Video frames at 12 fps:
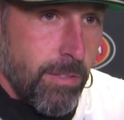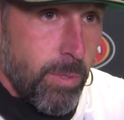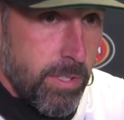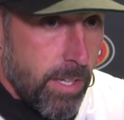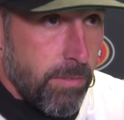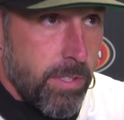
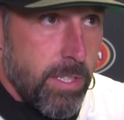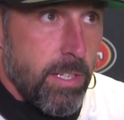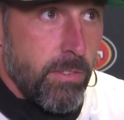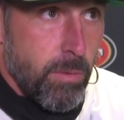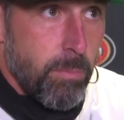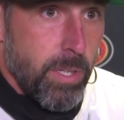we definitely
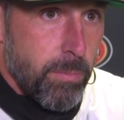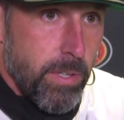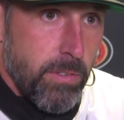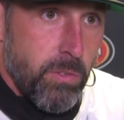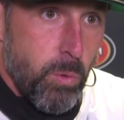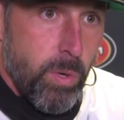needed some big
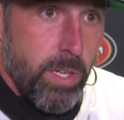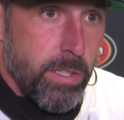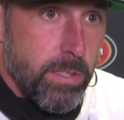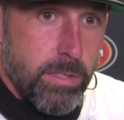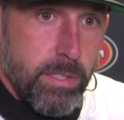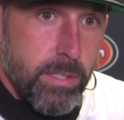plays to
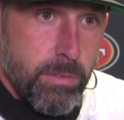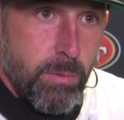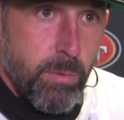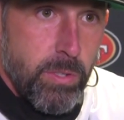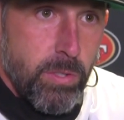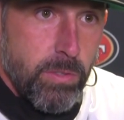win. And
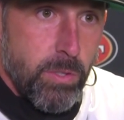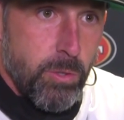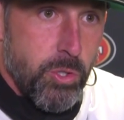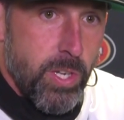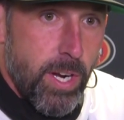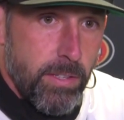when we took
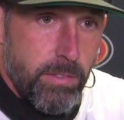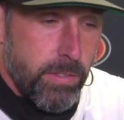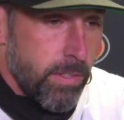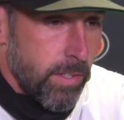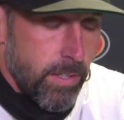those shots,